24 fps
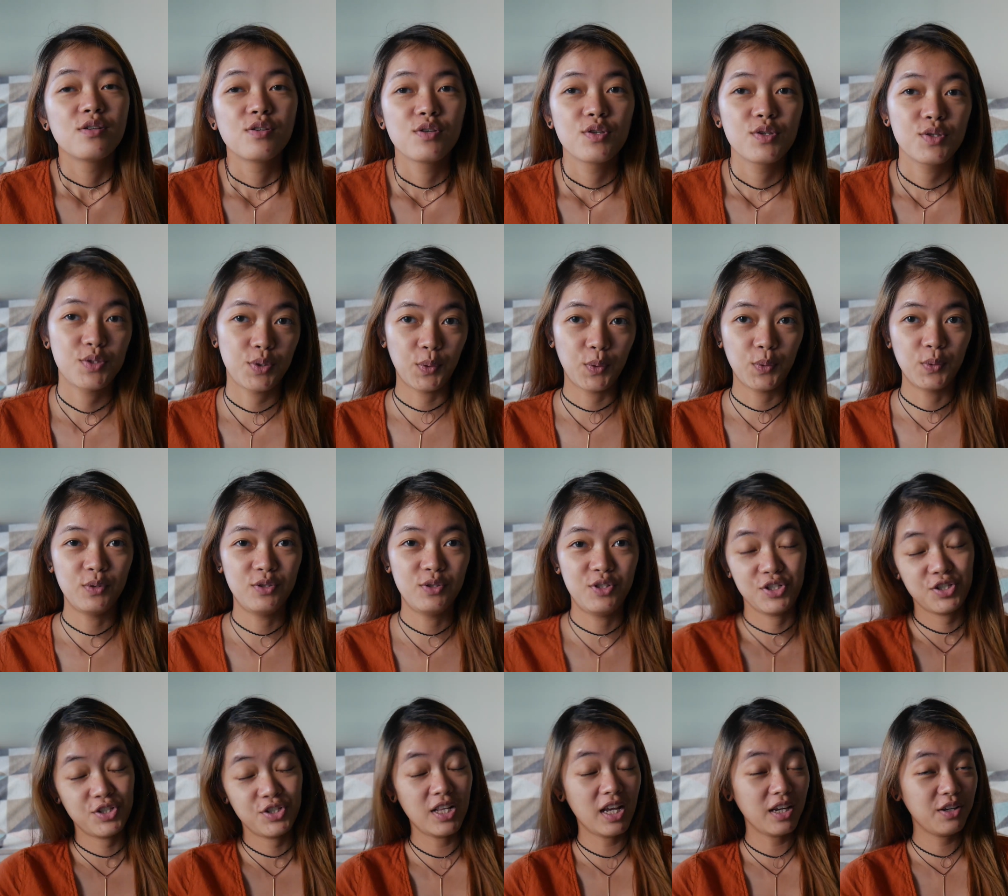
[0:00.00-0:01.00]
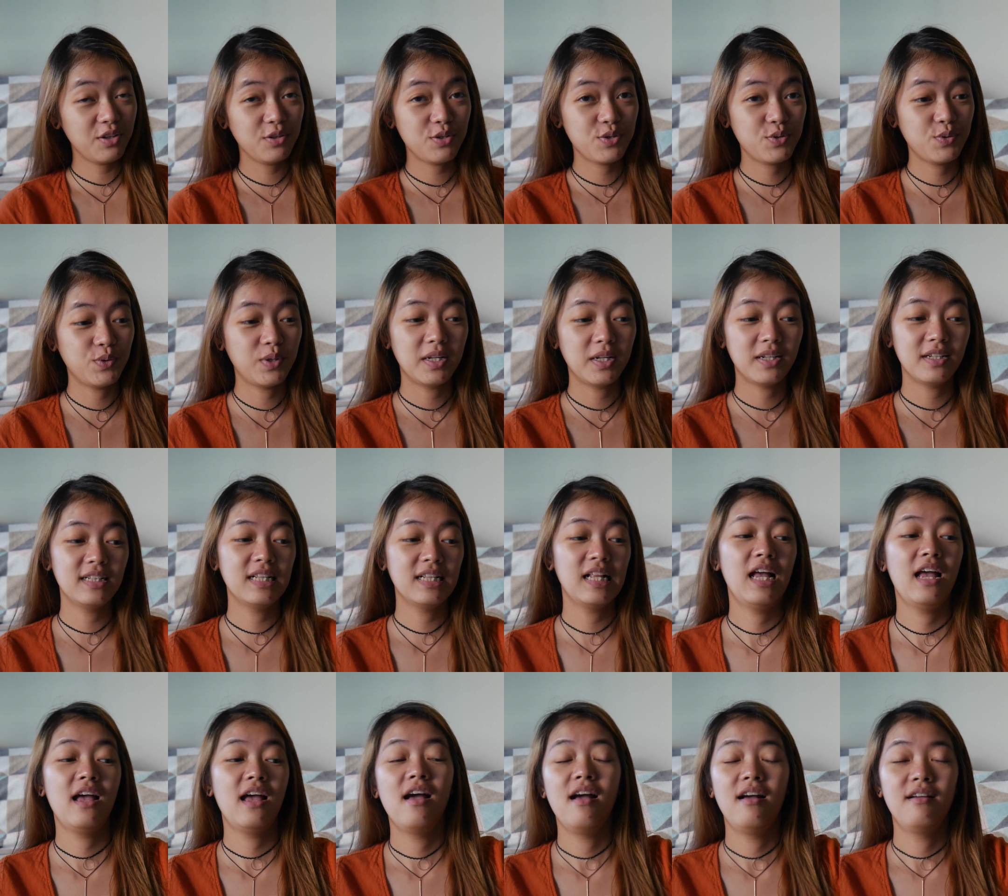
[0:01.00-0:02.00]
So just like usual,
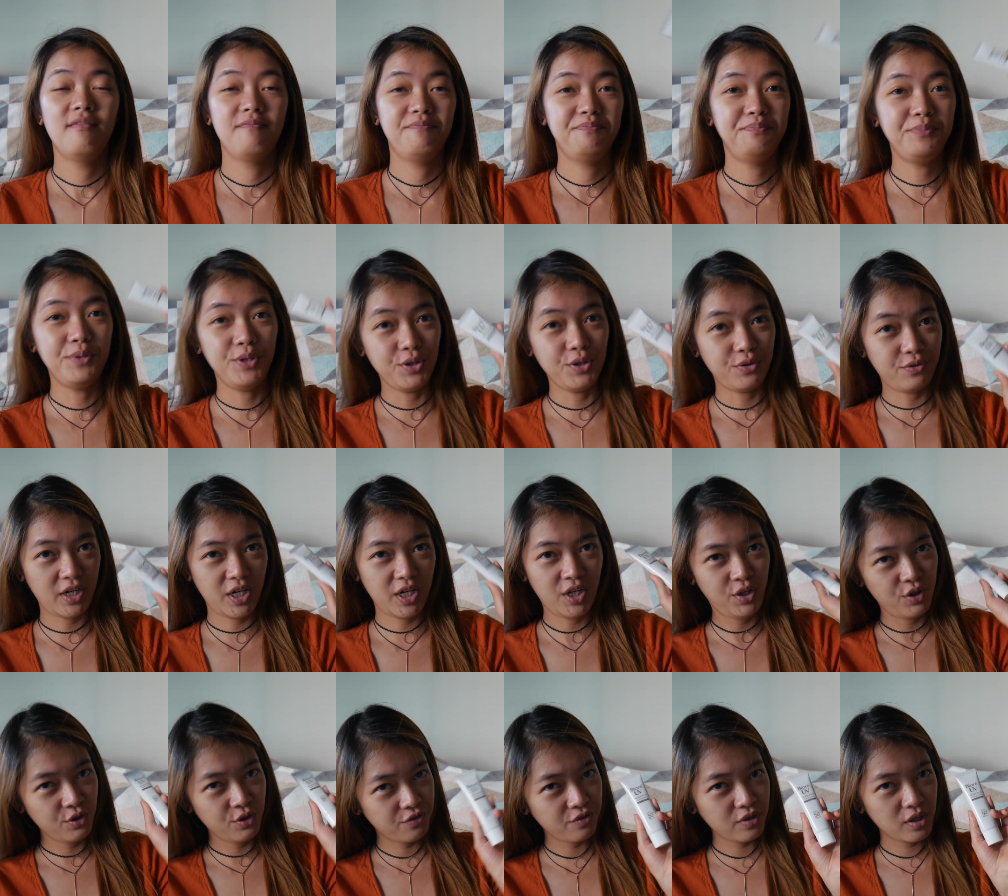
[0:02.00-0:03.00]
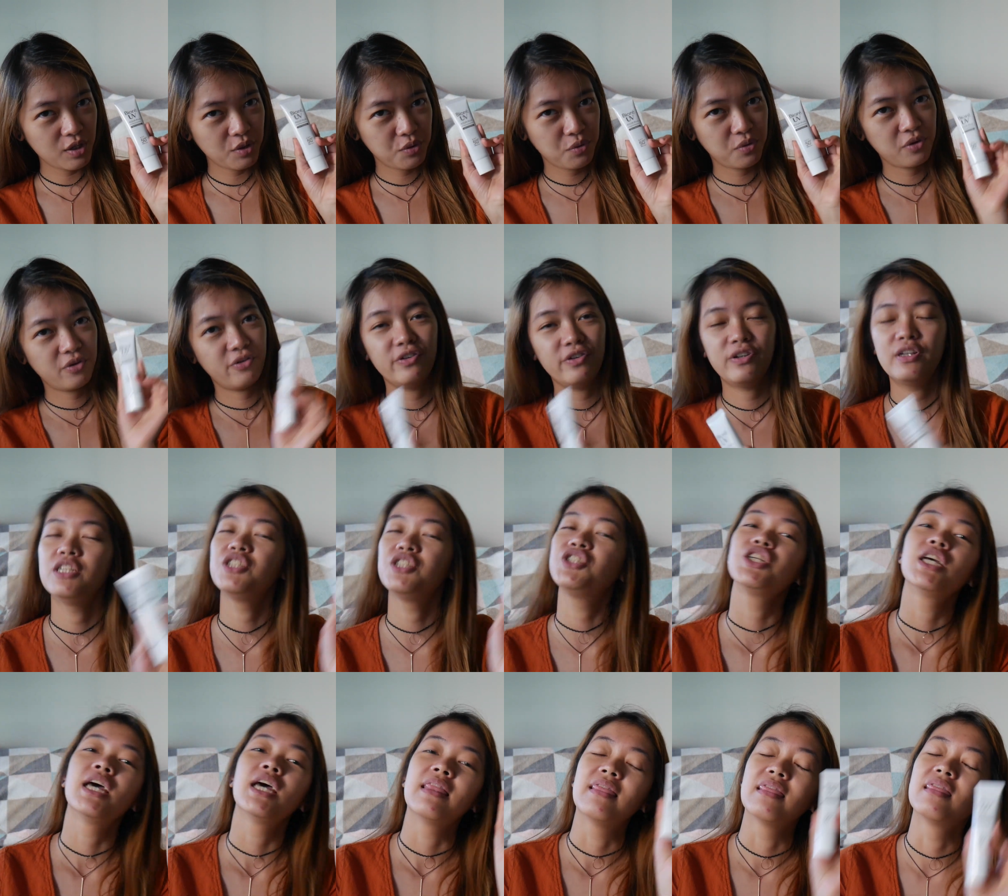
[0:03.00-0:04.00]
BIORE UV Aqua
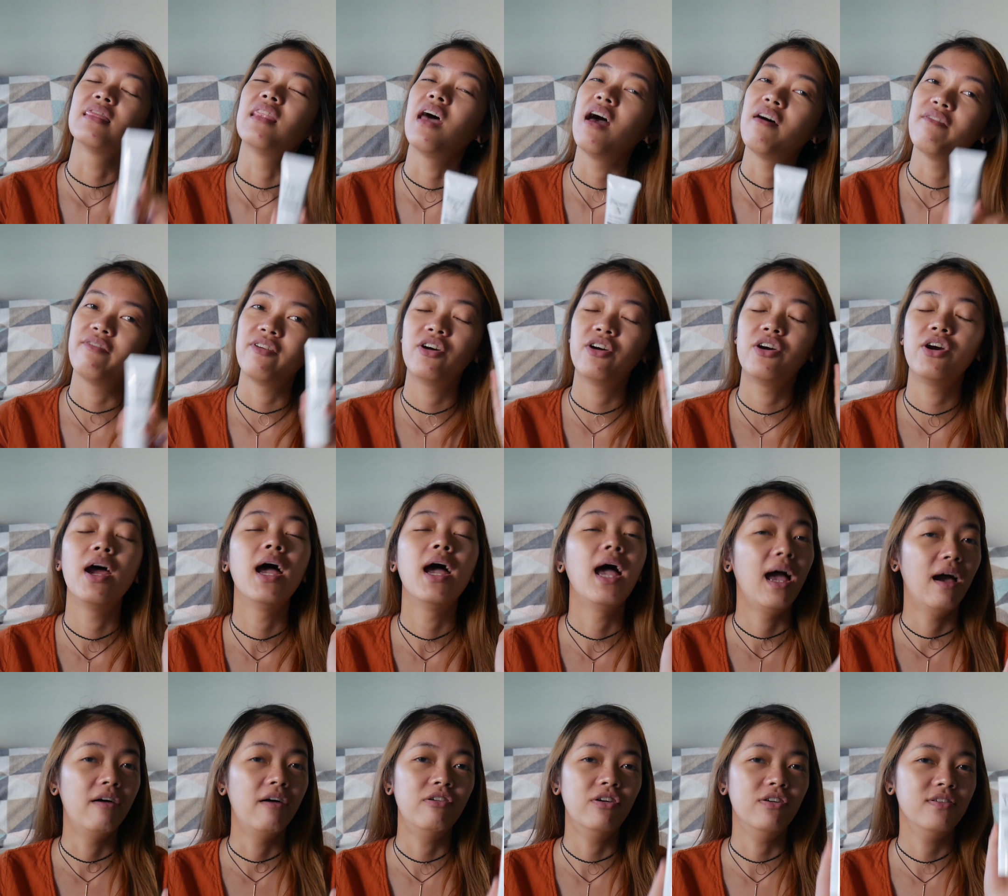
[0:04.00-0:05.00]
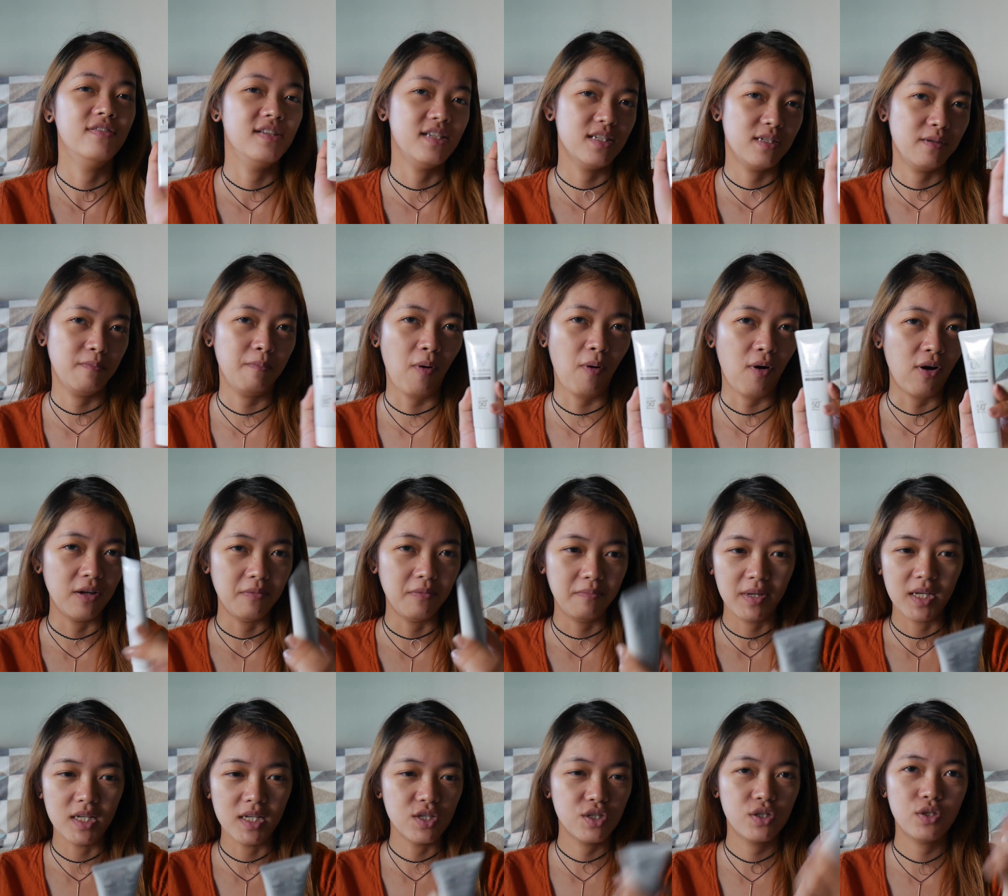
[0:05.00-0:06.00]
Rich never ever disappoint
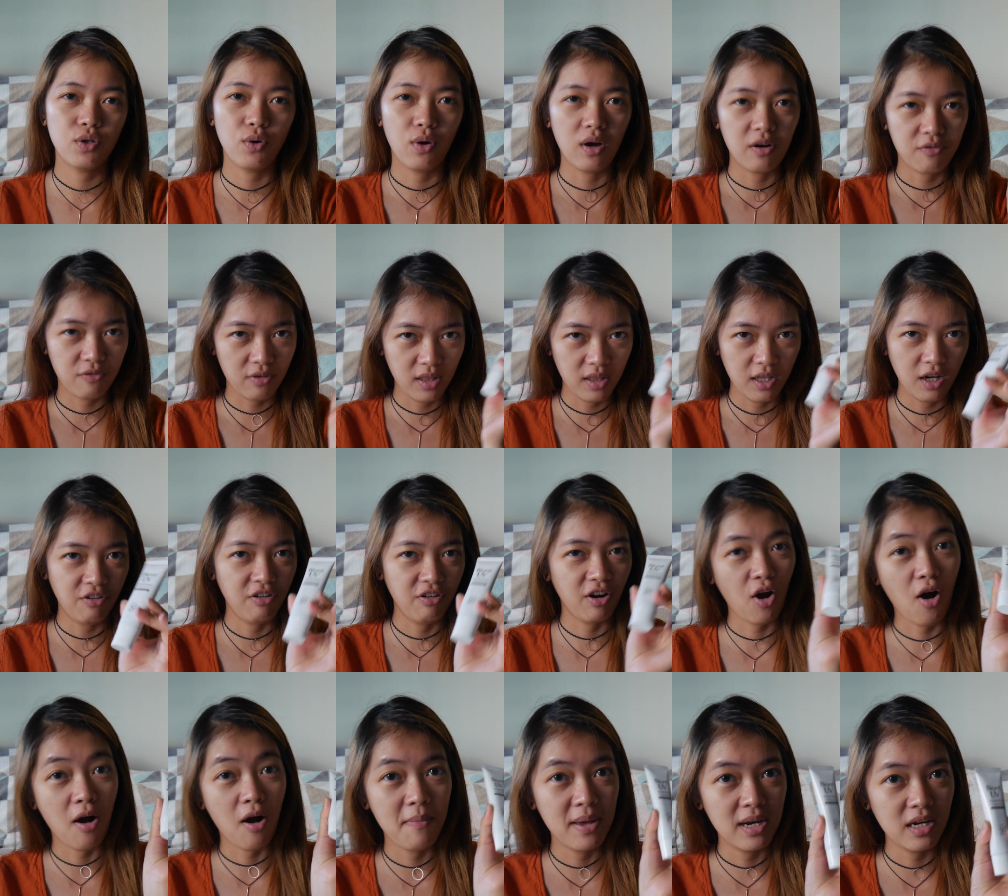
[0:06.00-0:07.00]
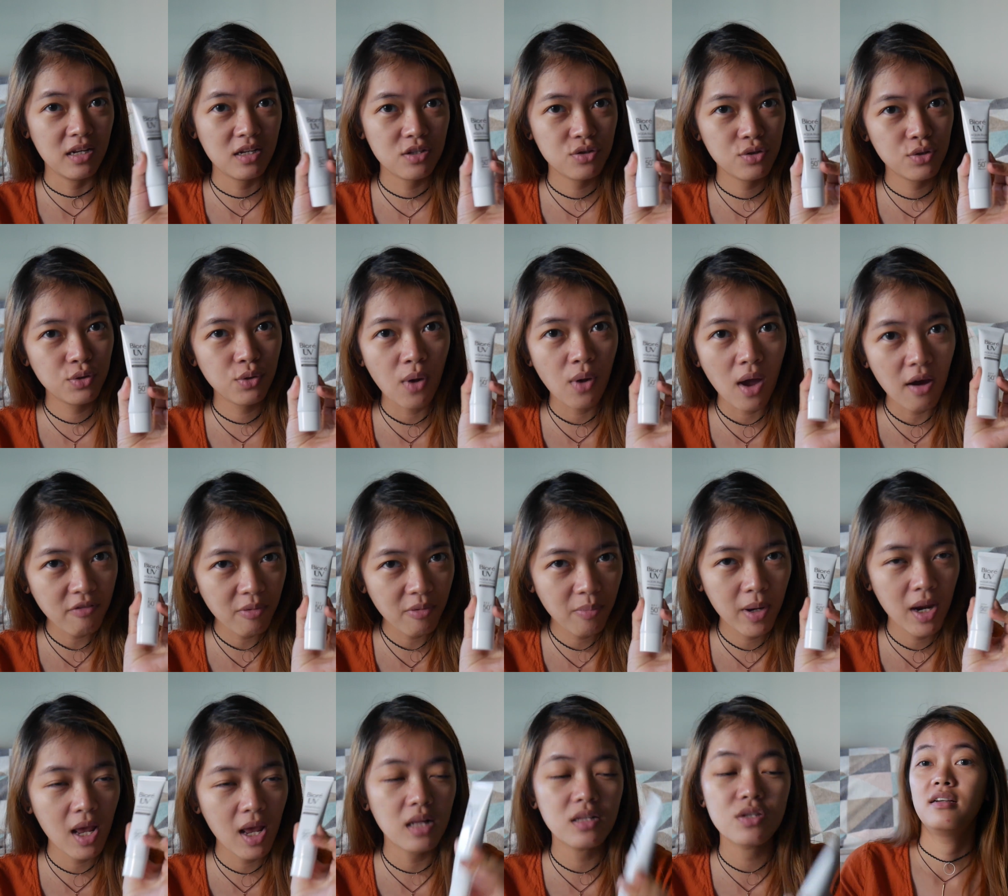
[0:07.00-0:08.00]
me. So I really recommend it to
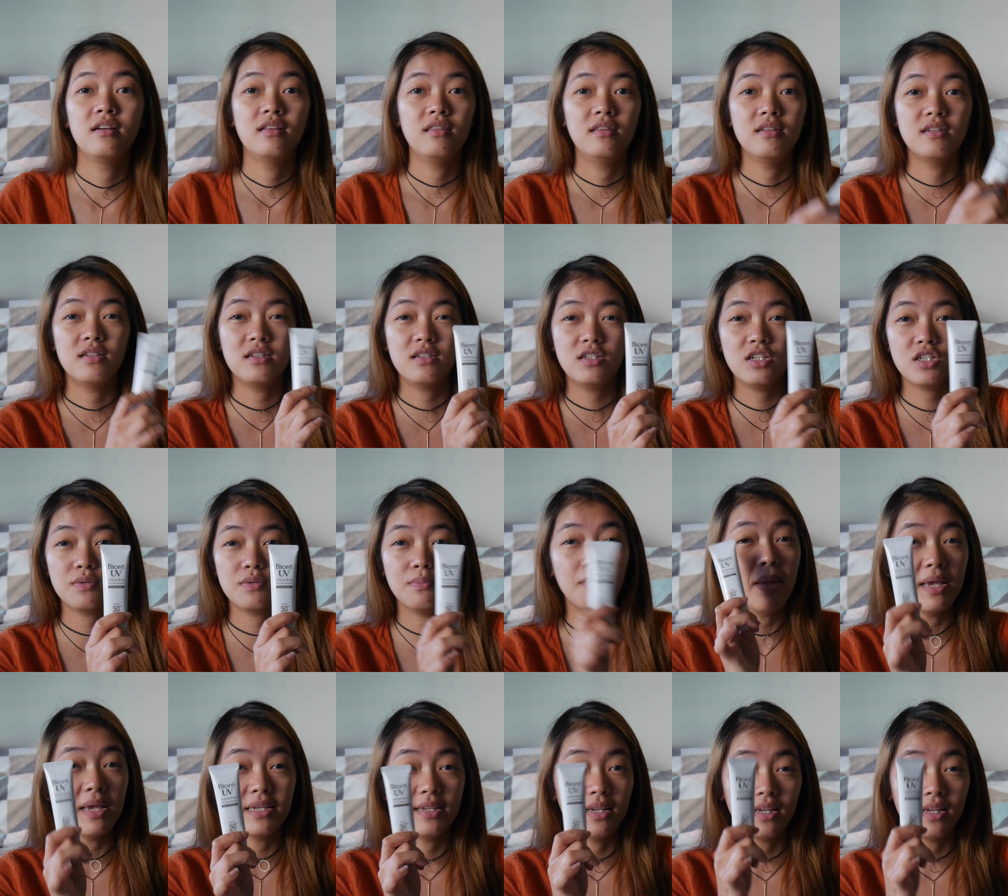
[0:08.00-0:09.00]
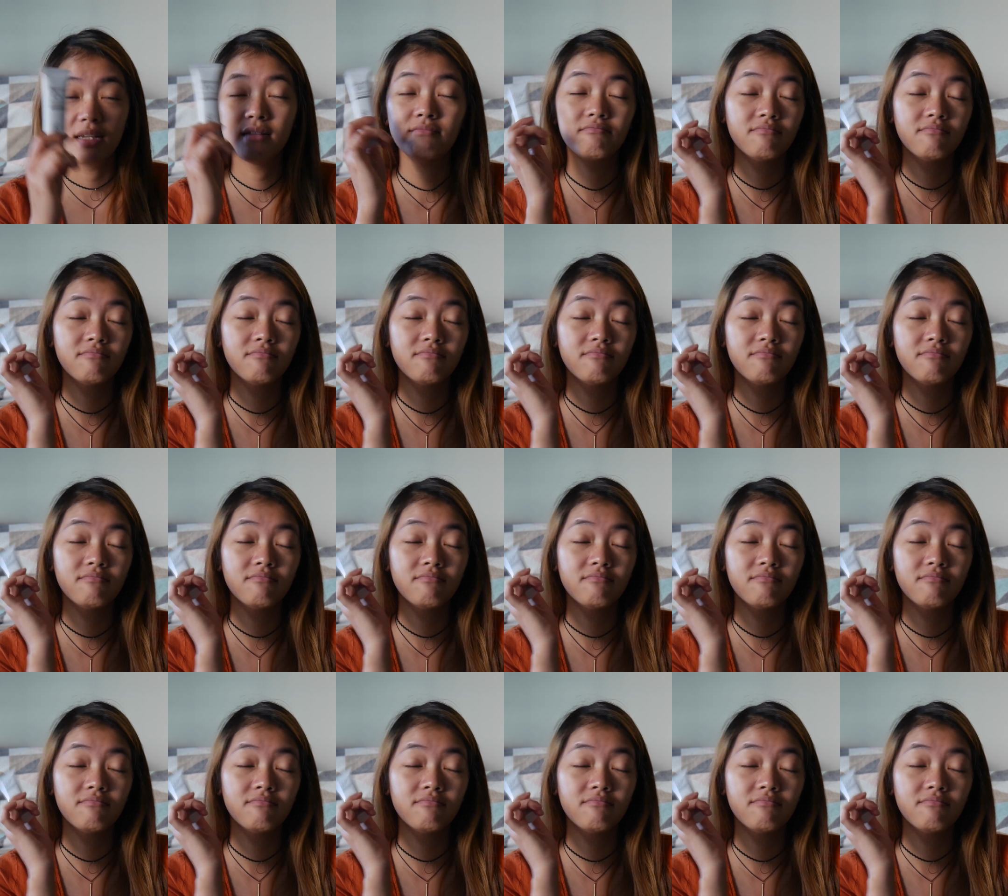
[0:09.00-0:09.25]
everybody else. This is just amazing.